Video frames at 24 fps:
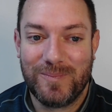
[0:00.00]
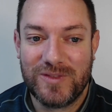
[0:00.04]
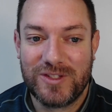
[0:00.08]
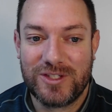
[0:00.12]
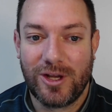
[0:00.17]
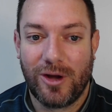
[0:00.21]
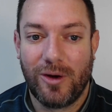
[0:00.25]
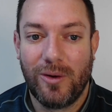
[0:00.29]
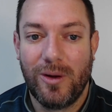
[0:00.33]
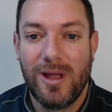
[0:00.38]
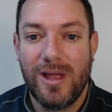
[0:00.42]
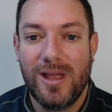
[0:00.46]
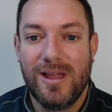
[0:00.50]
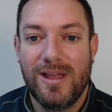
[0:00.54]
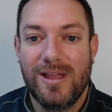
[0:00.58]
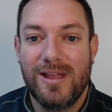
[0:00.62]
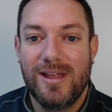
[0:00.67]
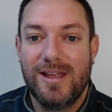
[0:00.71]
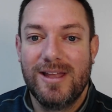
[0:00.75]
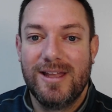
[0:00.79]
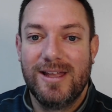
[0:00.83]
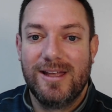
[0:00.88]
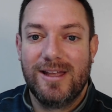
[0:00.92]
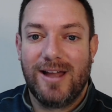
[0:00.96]
So
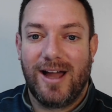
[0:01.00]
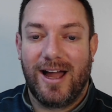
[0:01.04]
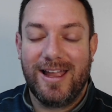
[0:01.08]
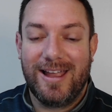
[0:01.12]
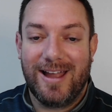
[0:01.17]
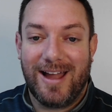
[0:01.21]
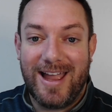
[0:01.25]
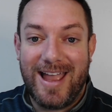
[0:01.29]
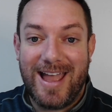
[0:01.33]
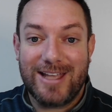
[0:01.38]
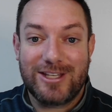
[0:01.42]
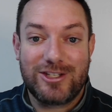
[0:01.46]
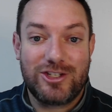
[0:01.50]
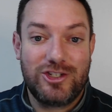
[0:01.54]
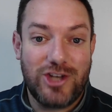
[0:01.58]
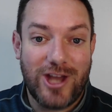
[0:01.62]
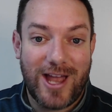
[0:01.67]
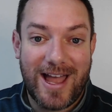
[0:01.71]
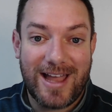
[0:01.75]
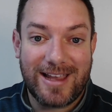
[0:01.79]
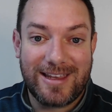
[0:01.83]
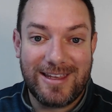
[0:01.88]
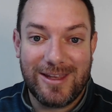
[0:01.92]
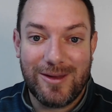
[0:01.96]
I asked
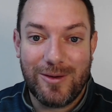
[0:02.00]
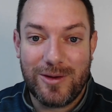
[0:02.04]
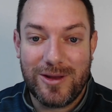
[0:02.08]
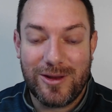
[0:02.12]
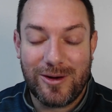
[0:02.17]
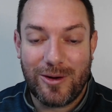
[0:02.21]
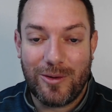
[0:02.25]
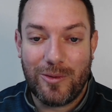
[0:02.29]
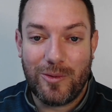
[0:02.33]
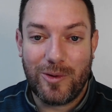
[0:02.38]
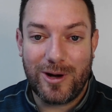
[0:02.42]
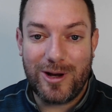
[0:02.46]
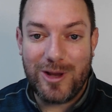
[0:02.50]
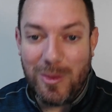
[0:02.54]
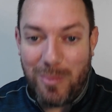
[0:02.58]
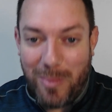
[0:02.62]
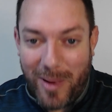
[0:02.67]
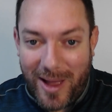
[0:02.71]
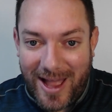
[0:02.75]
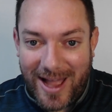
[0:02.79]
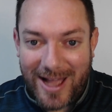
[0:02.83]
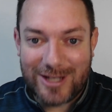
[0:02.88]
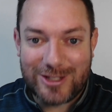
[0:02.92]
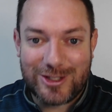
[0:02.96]
Jackie, what are you
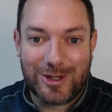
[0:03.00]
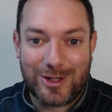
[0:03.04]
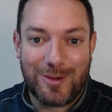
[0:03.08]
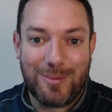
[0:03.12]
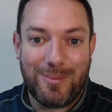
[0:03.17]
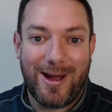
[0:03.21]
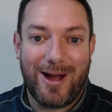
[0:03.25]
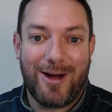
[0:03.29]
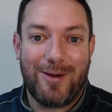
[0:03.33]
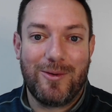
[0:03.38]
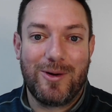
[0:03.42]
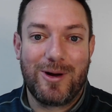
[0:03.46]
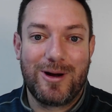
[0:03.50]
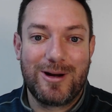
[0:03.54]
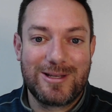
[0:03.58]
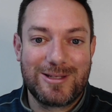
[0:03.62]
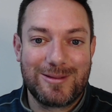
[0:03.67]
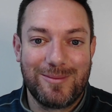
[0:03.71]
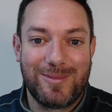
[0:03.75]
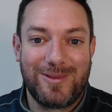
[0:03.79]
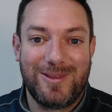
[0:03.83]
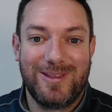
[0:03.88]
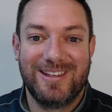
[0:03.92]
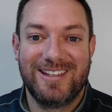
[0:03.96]
passionate about? What are
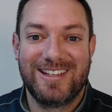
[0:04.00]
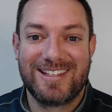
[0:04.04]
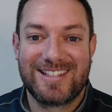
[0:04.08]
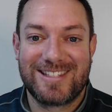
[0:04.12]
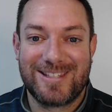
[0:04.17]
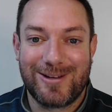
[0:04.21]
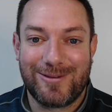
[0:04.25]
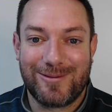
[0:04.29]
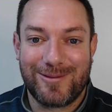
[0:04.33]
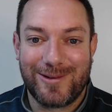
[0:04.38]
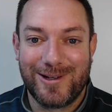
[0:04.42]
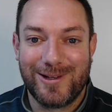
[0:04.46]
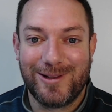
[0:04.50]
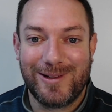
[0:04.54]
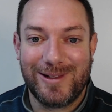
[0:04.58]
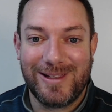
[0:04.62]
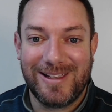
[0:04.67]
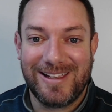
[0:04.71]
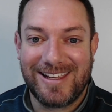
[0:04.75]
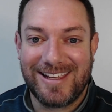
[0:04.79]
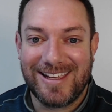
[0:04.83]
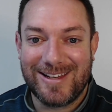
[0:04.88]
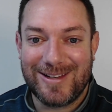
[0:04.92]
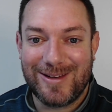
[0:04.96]
some things that
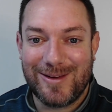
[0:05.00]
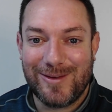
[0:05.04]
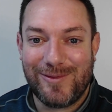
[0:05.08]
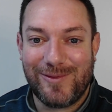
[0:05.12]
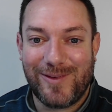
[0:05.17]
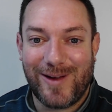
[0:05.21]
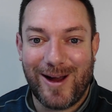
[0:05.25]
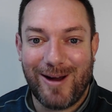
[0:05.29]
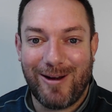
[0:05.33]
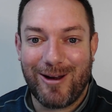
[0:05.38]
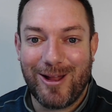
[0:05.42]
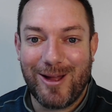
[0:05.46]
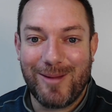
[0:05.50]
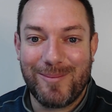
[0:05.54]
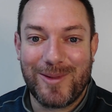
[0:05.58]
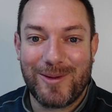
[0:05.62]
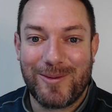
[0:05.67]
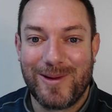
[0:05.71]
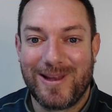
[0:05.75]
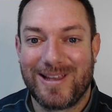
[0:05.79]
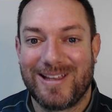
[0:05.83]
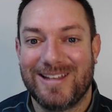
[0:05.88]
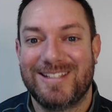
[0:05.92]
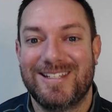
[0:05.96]
really get you fired up that
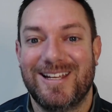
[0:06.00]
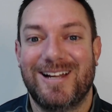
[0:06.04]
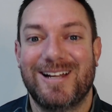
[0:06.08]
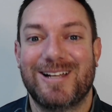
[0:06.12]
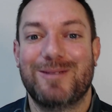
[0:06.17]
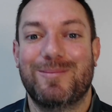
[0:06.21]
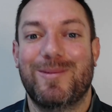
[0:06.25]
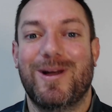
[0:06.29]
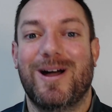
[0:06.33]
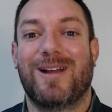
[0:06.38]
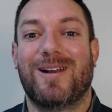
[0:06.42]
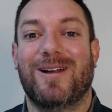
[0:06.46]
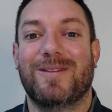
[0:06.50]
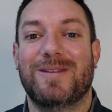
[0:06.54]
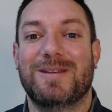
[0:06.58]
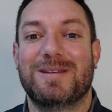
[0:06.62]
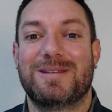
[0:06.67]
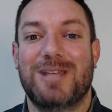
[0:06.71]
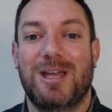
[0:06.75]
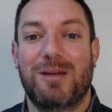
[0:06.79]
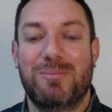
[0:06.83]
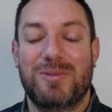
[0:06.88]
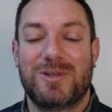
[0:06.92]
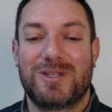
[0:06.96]
we could talk about on
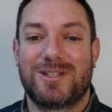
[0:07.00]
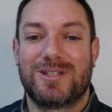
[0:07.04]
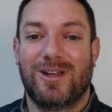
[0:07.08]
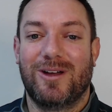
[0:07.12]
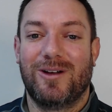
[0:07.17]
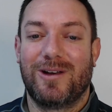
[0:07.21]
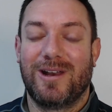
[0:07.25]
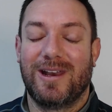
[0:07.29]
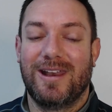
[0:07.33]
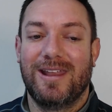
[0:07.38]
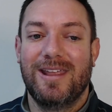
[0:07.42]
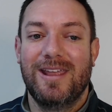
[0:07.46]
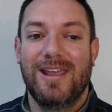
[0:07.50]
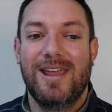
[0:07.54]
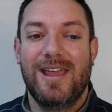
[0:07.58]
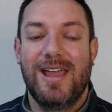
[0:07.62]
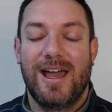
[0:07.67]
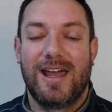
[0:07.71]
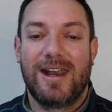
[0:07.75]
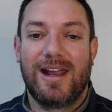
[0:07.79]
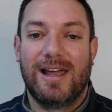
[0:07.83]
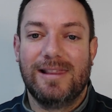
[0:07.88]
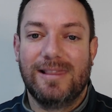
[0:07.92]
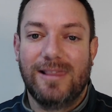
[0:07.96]
this episode?
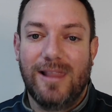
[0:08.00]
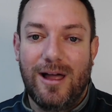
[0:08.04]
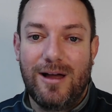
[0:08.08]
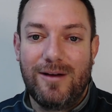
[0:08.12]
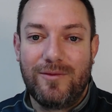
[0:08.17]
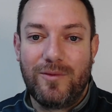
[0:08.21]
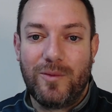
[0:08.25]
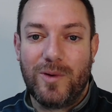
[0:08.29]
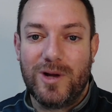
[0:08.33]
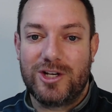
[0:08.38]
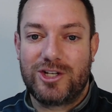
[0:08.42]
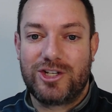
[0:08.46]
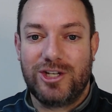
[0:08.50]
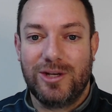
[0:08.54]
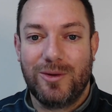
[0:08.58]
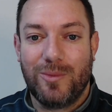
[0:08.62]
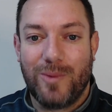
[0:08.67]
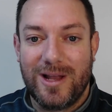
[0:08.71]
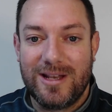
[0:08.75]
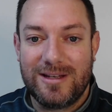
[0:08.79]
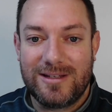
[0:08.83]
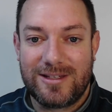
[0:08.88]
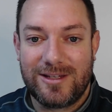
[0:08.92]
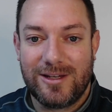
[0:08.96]
And I love what she
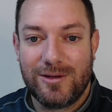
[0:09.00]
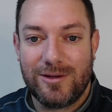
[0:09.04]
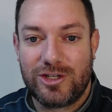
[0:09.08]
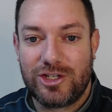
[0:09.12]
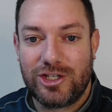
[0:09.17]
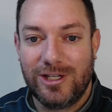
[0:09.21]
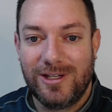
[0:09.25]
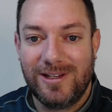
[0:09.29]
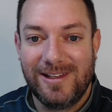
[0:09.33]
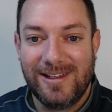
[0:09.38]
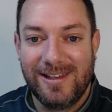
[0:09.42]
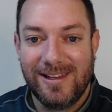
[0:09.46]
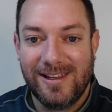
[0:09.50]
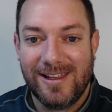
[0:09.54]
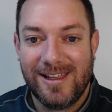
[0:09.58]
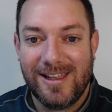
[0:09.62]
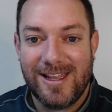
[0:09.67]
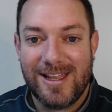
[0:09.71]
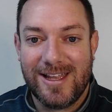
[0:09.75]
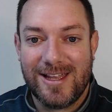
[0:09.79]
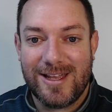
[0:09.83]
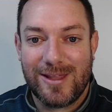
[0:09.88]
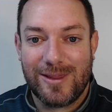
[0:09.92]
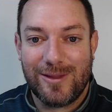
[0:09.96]
went to.
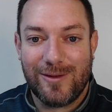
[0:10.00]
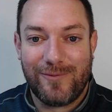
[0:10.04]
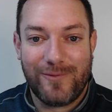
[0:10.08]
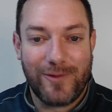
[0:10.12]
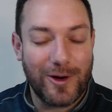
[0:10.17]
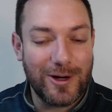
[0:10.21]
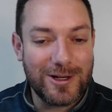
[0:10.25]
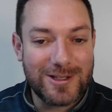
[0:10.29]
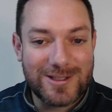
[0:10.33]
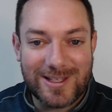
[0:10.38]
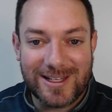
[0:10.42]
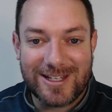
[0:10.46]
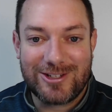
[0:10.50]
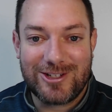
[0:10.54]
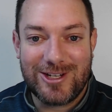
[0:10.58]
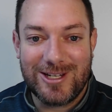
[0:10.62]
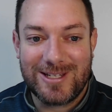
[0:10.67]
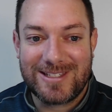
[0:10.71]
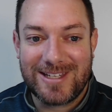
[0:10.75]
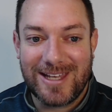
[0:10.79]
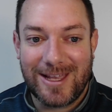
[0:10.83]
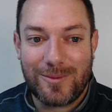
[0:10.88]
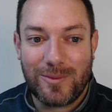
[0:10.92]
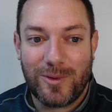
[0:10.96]
The first thing she
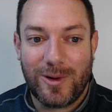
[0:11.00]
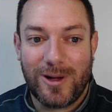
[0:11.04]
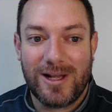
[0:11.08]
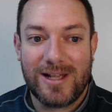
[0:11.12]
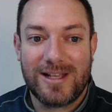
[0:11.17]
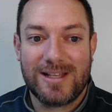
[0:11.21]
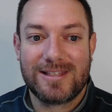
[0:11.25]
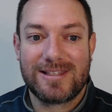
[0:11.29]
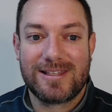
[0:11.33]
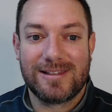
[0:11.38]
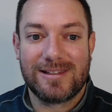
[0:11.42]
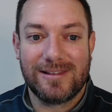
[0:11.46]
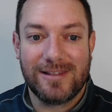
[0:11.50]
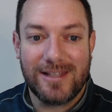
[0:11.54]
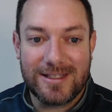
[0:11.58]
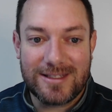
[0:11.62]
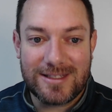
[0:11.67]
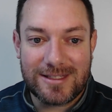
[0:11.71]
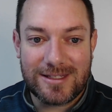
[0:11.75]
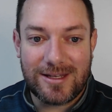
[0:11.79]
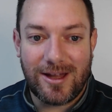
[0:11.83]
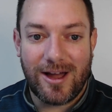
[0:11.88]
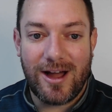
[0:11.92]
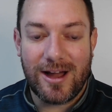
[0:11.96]
said was,
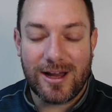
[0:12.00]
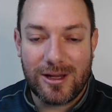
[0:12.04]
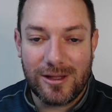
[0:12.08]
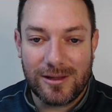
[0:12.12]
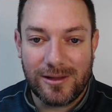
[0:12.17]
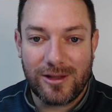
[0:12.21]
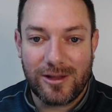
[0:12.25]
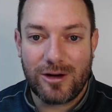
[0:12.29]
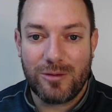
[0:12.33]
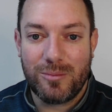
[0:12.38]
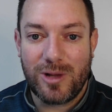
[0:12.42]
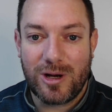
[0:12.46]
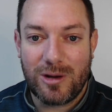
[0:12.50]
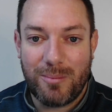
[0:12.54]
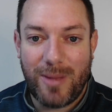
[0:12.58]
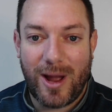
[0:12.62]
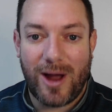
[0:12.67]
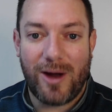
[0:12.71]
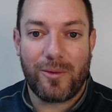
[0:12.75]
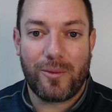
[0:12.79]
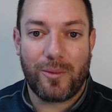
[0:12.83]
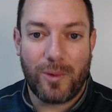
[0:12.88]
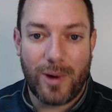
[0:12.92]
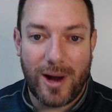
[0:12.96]
let's talk a little bit
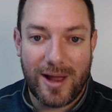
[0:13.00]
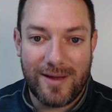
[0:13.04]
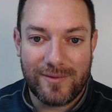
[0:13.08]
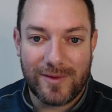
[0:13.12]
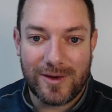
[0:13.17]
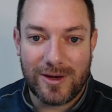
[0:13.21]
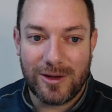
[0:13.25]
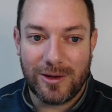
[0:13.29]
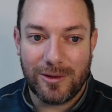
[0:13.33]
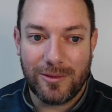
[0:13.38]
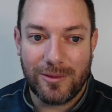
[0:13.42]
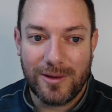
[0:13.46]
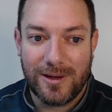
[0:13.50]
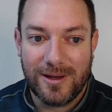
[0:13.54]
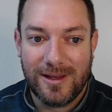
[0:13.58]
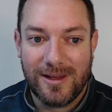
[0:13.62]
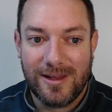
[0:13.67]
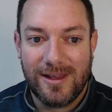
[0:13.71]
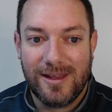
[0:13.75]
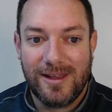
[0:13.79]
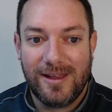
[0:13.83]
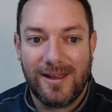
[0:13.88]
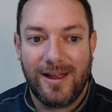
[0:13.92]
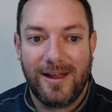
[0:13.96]
about revenue.
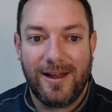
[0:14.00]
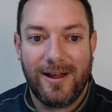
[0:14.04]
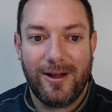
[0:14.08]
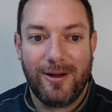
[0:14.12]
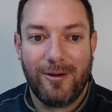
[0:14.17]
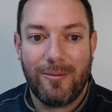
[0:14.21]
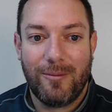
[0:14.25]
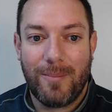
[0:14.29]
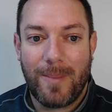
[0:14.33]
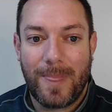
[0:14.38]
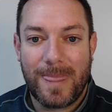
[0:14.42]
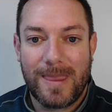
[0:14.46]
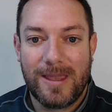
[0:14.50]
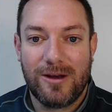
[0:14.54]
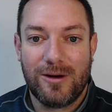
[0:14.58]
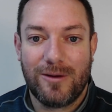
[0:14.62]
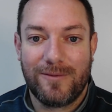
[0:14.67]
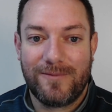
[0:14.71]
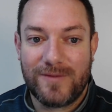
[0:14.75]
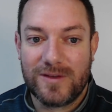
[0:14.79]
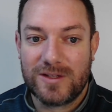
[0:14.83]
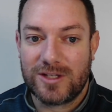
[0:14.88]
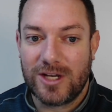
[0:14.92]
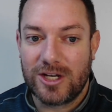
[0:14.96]

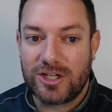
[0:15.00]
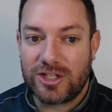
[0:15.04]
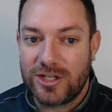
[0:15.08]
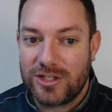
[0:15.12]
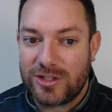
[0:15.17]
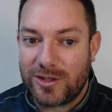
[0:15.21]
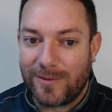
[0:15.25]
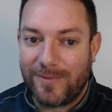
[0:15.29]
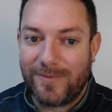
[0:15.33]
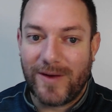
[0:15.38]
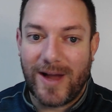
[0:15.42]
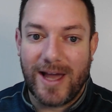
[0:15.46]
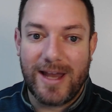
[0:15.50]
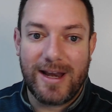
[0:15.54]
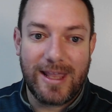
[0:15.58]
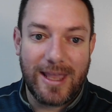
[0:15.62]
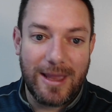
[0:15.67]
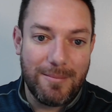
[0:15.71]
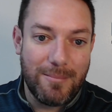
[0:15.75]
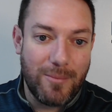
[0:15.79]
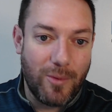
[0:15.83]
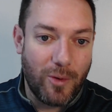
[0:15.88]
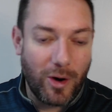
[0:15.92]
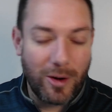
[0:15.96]
Physicians are finding
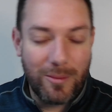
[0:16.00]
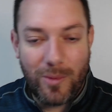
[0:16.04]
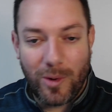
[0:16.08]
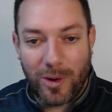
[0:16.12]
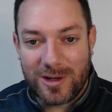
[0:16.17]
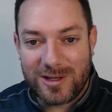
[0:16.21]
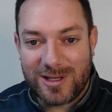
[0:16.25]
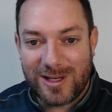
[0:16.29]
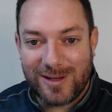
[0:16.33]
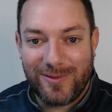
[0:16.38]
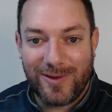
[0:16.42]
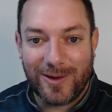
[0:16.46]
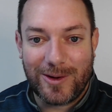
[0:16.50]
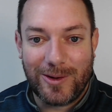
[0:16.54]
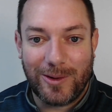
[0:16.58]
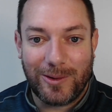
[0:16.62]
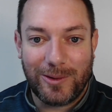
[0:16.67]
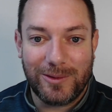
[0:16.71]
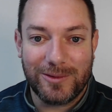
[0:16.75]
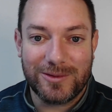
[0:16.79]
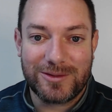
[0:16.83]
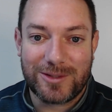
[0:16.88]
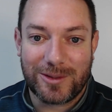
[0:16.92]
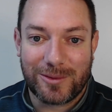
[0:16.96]
it more and more
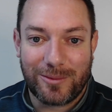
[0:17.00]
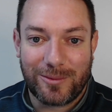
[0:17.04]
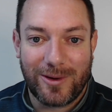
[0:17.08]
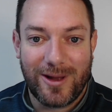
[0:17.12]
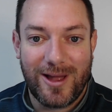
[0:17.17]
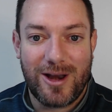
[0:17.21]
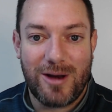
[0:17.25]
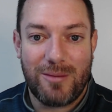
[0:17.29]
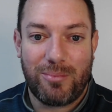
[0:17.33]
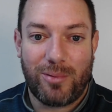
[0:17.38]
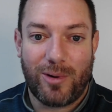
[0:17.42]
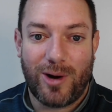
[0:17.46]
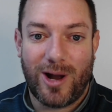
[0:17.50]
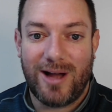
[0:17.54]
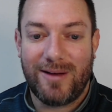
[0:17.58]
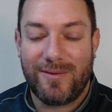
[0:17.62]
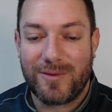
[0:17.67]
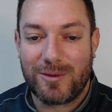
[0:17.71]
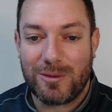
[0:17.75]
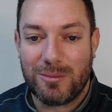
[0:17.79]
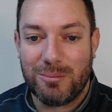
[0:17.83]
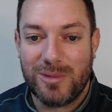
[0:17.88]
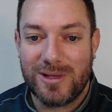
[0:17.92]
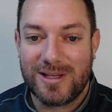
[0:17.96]
difficult to run a
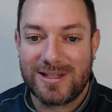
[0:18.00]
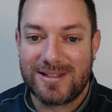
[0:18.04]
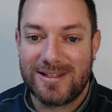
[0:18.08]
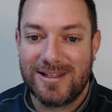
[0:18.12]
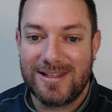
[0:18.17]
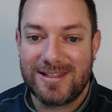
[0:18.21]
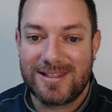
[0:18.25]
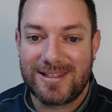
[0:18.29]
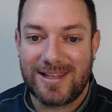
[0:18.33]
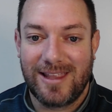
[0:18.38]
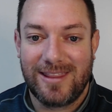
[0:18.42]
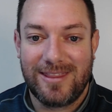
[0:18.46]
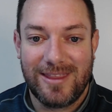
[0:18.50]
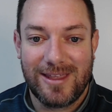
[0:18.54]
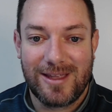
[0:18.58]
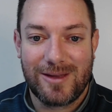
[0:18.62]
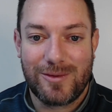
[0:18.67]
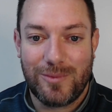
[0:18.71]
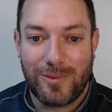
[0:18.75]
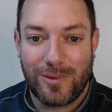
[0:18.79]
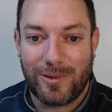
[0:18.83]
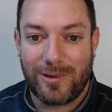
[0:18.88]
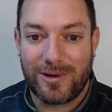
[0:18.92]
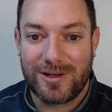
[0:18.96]
profitable business. I think
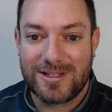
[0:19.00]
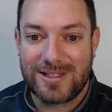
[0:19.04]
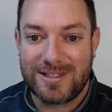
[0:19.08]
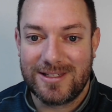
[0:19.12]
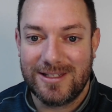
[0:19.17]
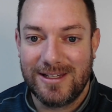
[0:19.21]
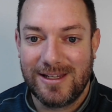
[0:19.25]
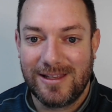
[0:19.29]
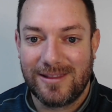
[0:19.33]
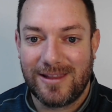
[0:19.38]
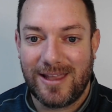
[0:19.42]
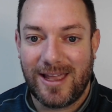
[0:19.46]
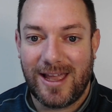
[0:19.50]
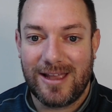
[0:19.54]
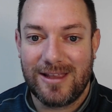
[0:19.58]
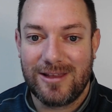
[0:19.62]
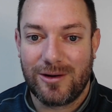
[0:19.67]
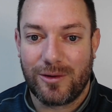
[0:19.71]
we're seeing that.